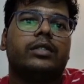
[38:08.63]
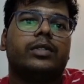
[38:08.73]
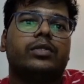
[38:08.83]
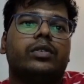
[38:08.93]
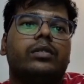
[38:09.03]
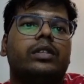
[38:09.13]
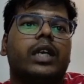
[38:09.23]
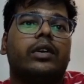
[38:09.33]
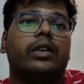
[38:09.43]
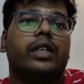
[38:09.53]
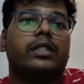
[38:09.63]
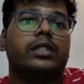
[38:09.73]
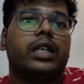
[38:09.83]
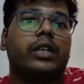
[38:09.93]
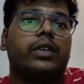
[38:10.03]
much good
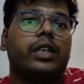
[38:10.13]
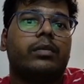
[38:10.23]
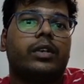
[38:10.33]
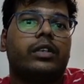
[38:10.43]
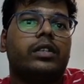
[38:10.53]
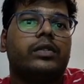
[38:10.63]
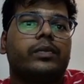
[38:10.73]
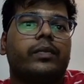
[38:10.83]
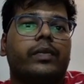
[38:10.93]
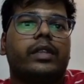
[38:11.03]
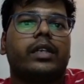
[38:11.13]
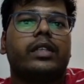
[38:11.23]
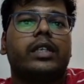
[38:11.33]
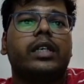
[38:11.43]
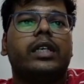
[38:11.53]
accurate model.
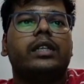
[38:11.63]
Then